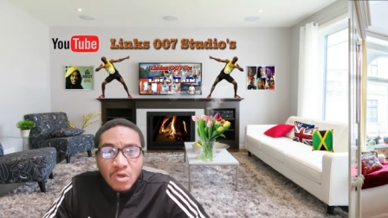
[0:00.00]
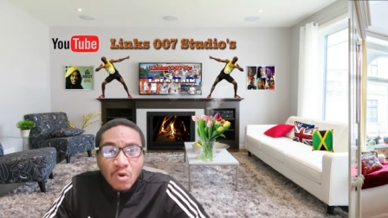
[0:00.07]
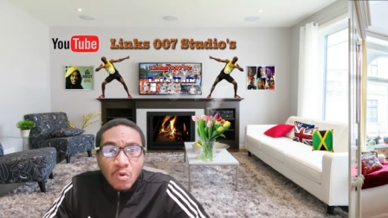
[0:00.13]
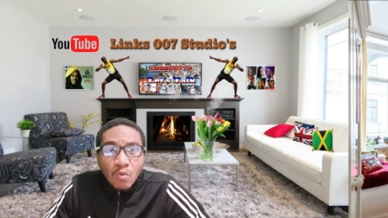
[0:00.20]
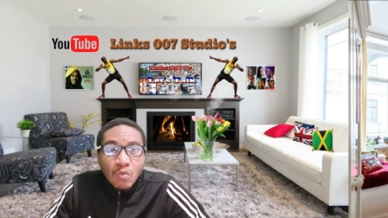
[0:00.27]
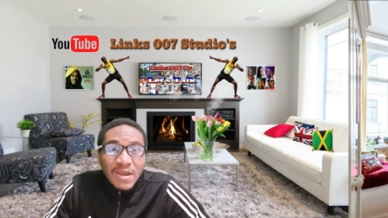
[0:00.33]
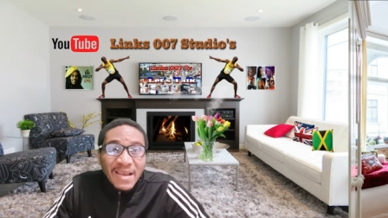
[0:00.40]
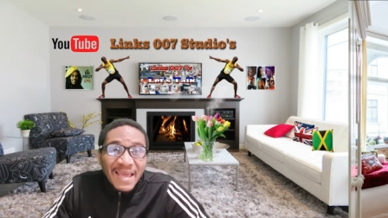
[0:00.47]

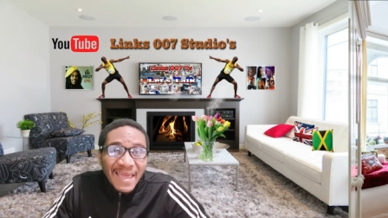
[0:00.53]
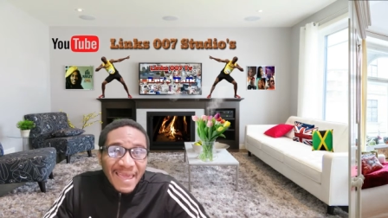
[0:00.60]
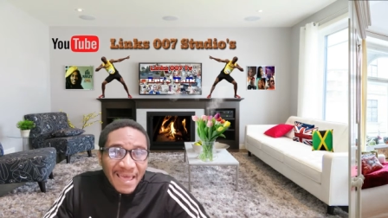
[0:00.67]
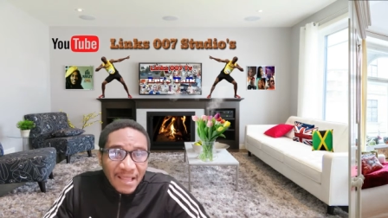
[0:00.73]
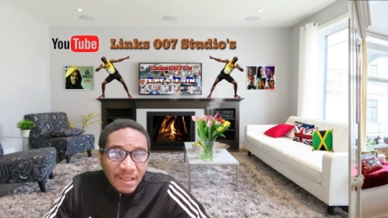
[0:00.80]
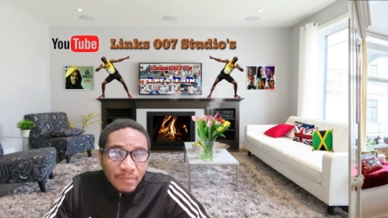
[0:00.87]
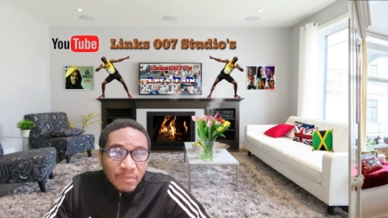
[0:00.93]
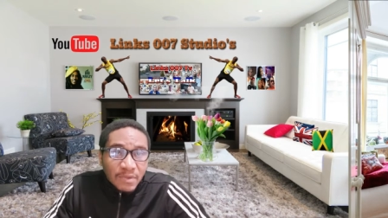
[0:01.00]
will
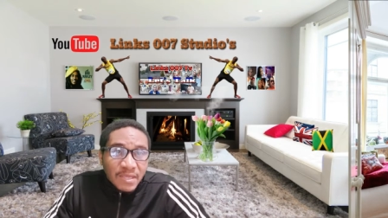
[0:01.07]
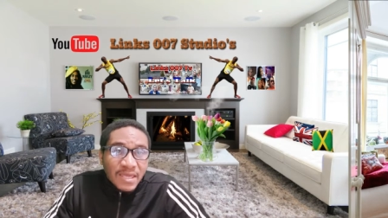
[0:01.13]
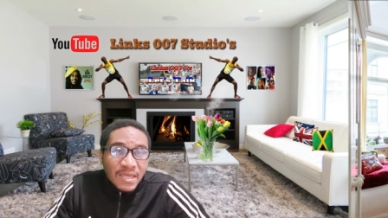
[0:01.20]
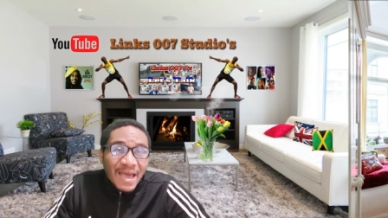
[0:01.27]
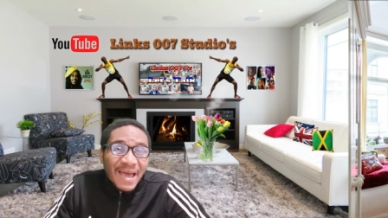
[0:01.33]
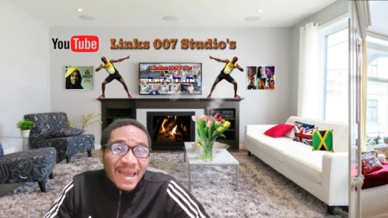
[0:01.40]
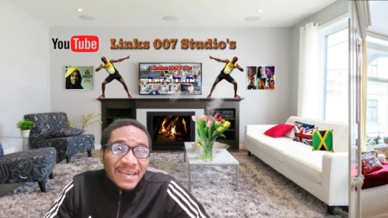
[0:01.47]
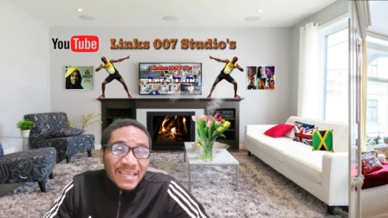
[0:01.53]
help
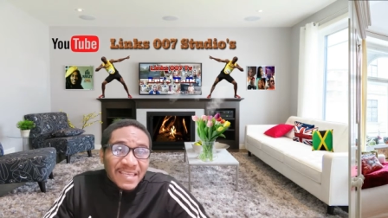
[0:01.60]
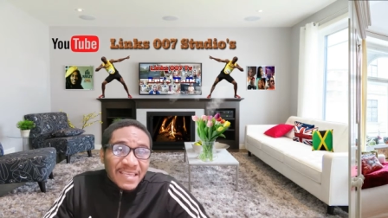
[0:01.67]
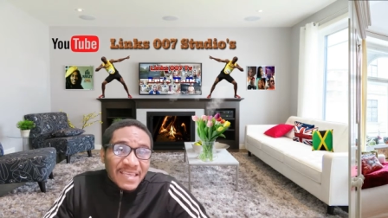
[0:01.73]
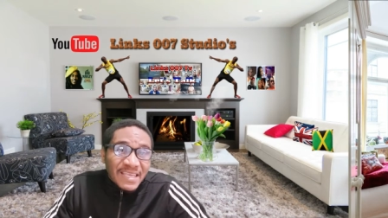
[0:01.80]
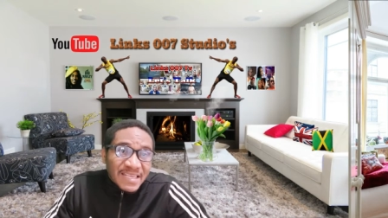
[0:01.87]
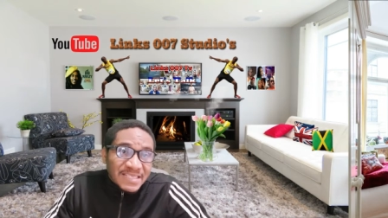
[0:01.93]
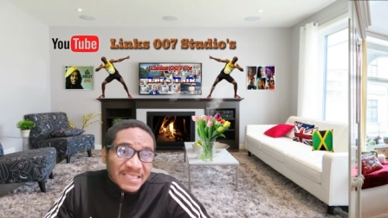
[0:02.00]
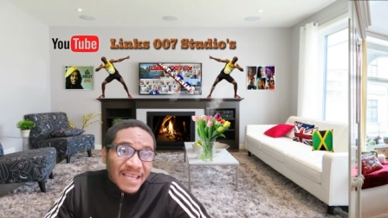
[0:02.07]
and
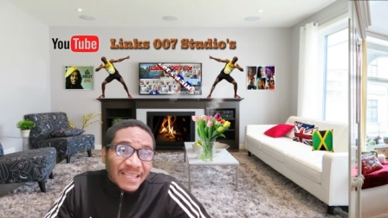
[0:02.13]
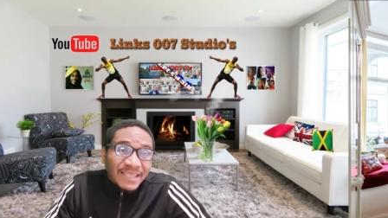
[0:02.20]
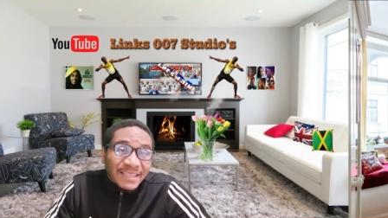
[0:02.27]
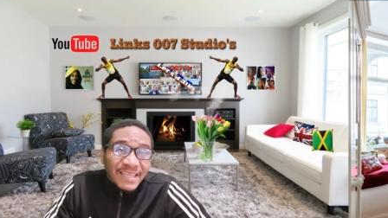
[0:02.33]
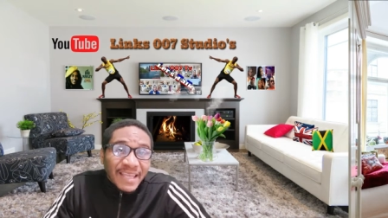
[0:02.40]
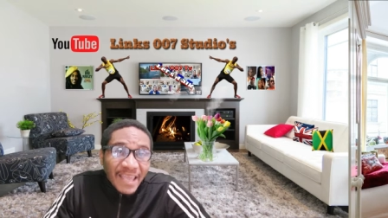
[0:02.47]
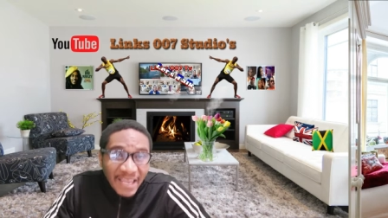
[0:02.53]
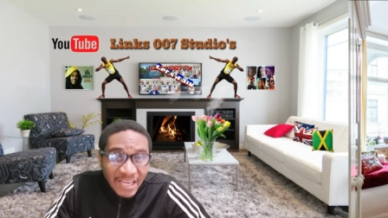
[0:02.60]
ease that
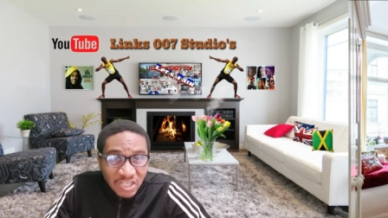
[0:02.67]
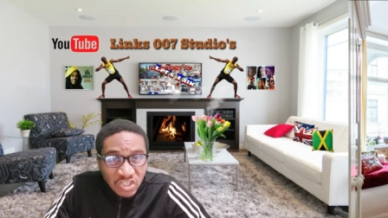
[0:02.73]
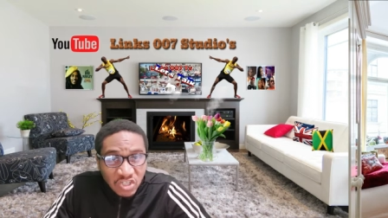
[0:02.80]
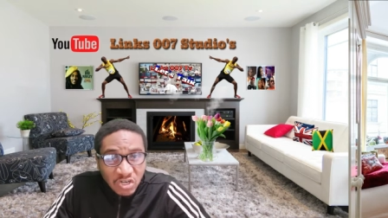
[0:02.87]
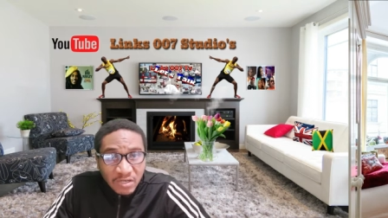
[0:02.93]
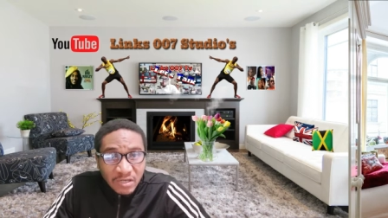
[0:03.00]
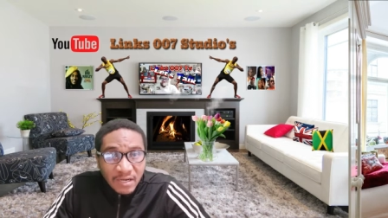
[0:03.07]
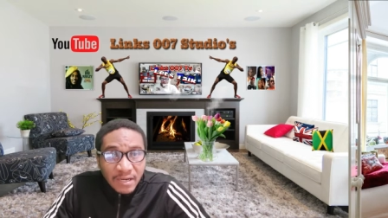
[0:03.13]

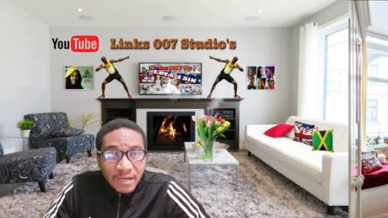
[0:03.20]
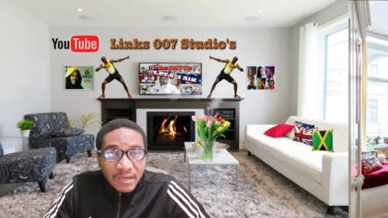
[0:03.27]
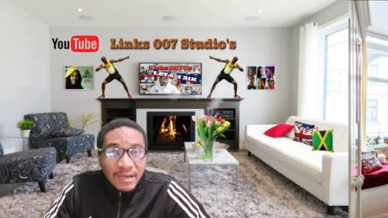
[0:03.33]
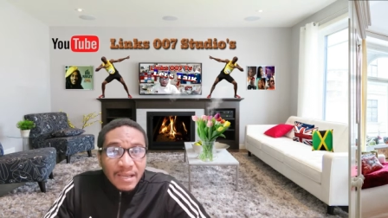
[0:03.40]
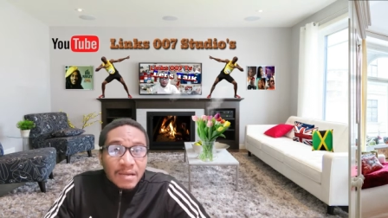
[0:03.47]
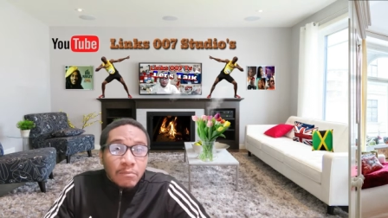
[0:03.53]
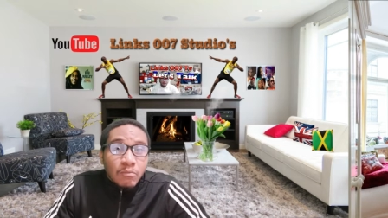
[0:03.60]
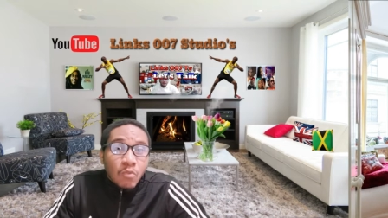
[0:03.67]
tension
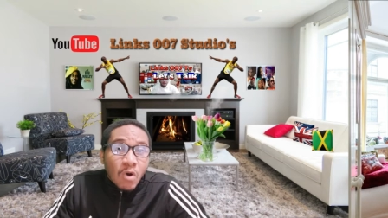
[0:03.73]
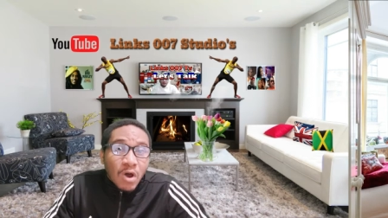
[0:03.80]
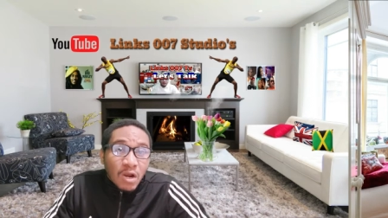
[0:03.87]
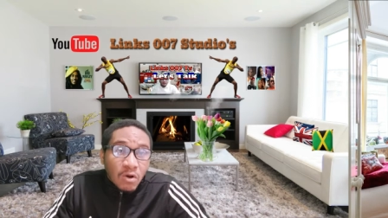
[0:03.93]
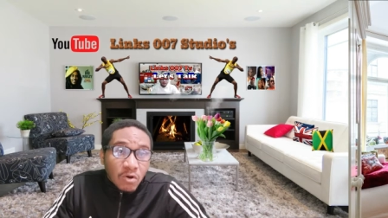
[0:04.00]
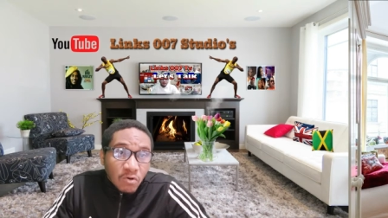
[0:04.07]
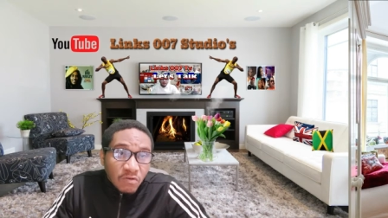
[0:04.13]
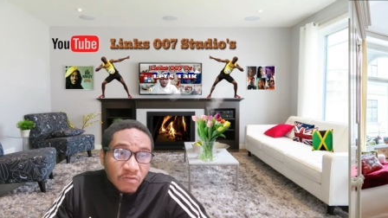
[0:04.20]
that
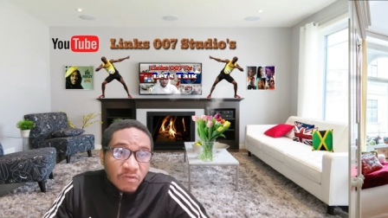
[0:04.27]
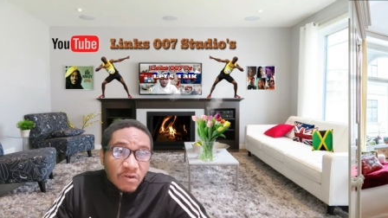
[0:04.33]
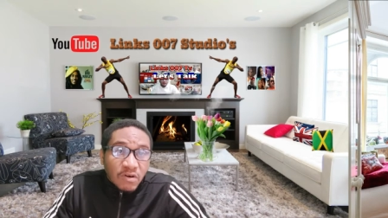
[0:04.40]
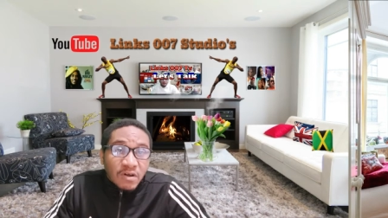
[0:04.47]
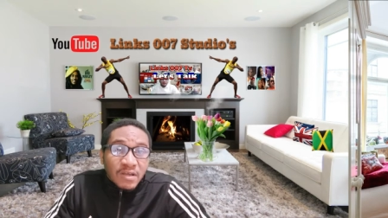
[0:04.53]
boil over